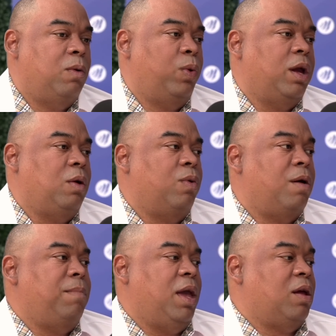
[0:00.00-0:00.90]
we're
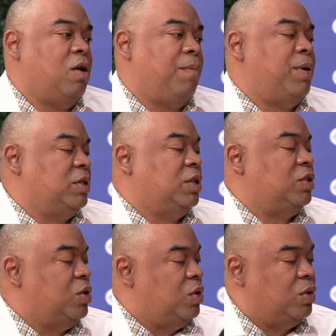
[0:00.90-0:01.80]
making our
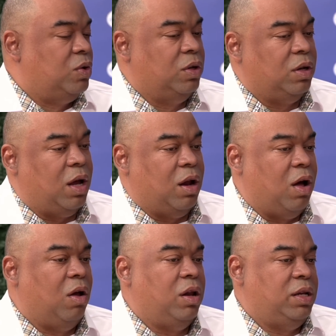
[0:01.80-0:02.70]
presence known at
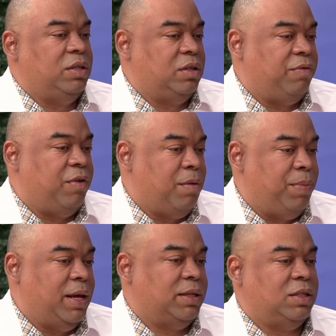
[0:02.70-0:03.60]
all of these different
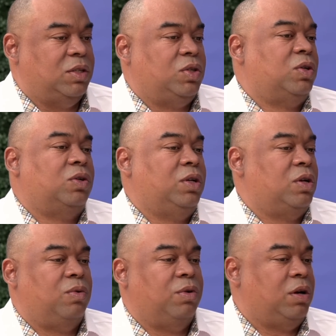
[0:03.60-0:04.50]
places. So,
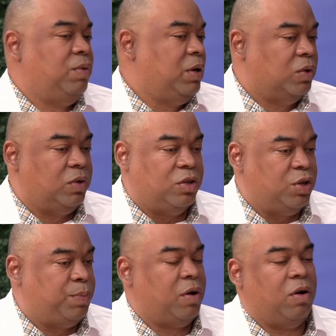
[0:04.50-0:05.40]
we go to the
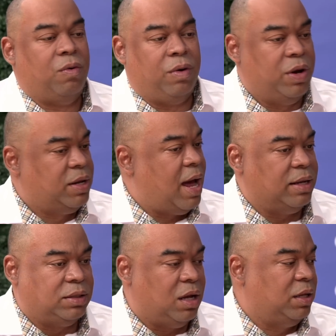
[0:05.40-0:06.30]
Triple Crown, we're going to
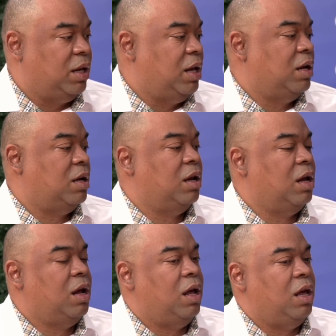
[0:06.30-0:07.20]
Ascot in England,
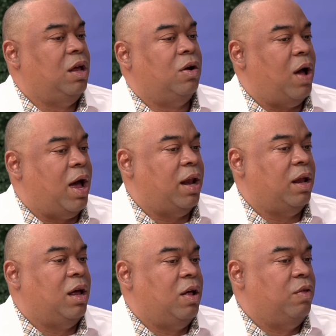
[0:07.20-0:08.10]
and
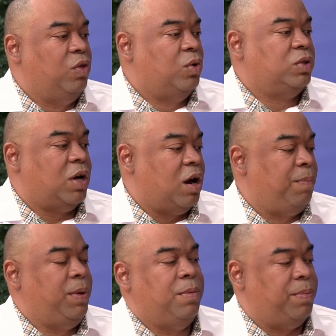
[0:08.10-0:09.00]
those are the
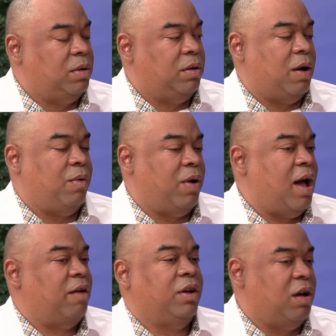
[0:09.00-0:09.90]
people that we're
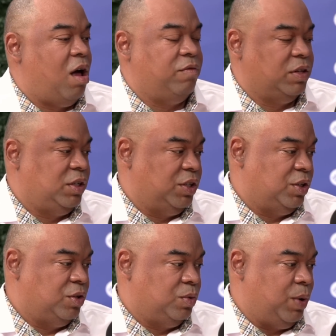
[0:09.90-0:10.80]
having
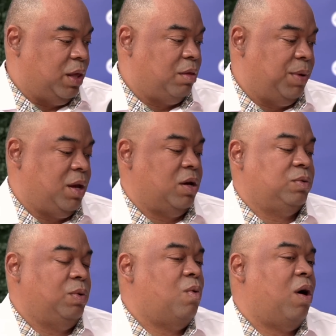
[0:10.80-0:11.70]
conversations with
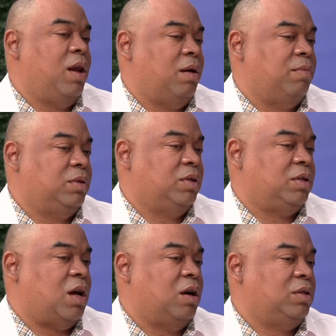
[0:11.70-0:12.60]
because we want them to
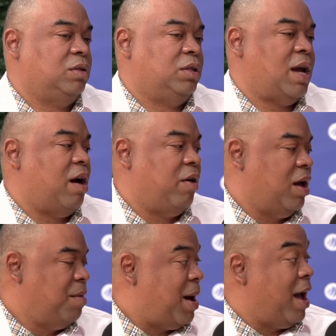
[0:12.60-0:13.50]
start to carry
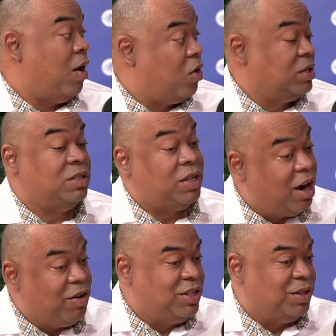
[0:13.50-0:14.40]
and buy horses
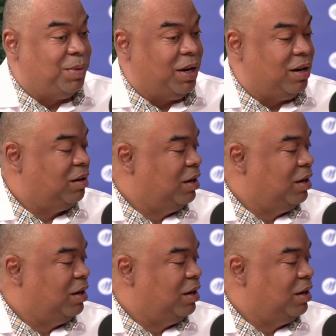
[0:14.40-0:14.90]
here in Jamaica,